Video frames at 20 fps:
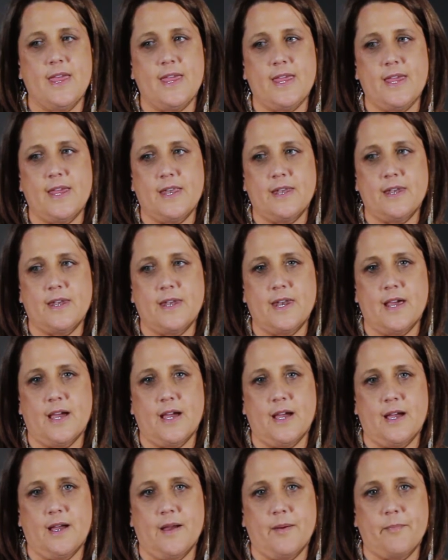in
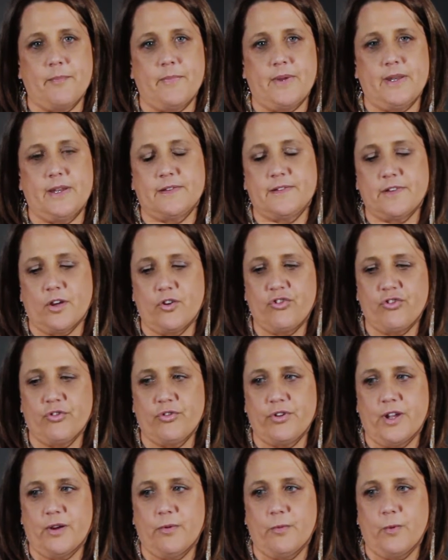the social
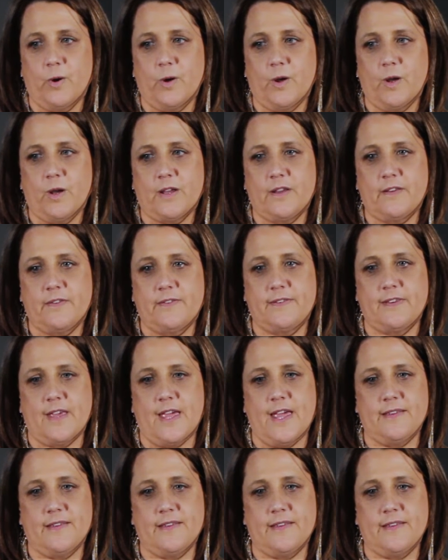networks